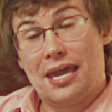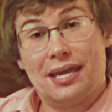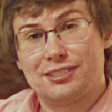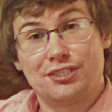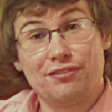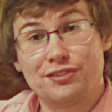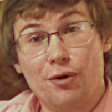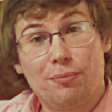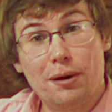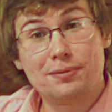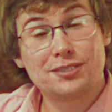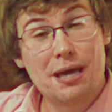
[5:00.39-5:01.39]
It serves no
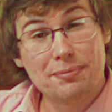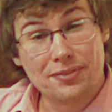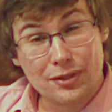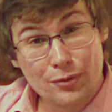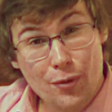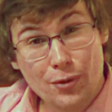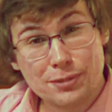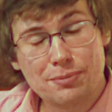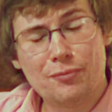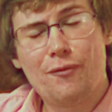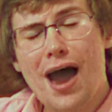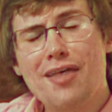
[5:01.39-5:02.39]
purpose stopping the doors,
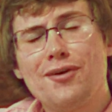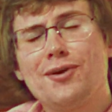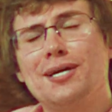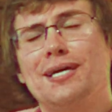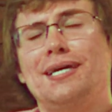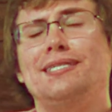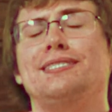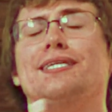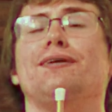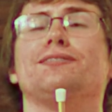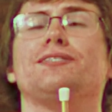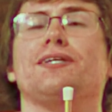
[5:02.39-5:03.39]
but rather he
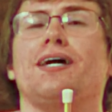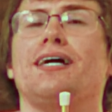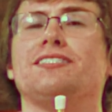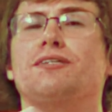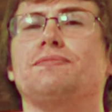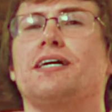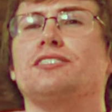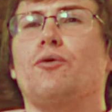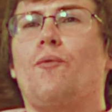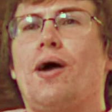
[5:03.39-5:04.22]
sells the concept as a